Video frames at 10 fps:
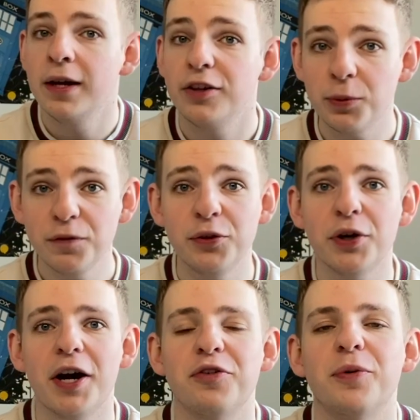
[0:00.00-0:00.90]
So if you
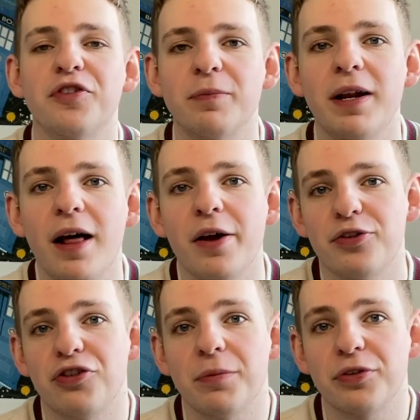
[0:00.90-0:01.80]
guys watched my last
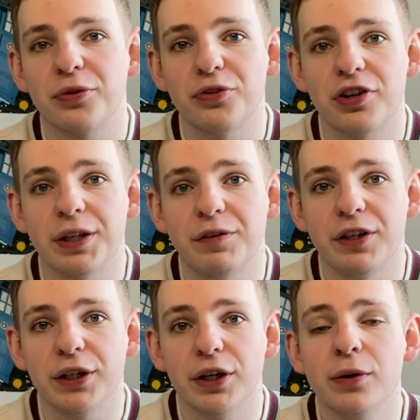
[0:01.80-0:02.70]
drama school journey
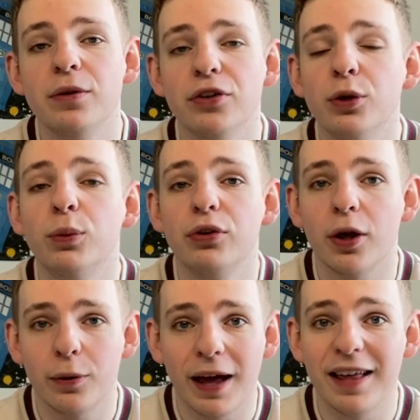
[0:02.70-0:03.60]
video, you will
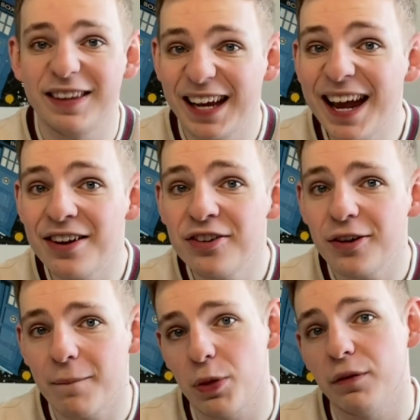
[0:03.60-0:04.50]
know that at the end
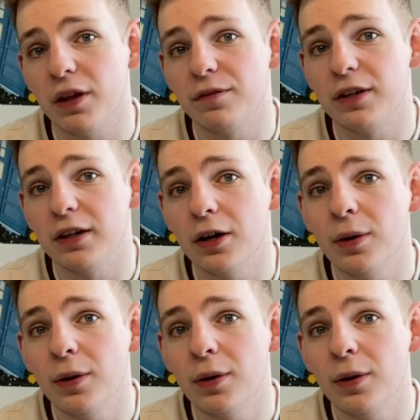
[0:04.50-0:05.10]
of that video,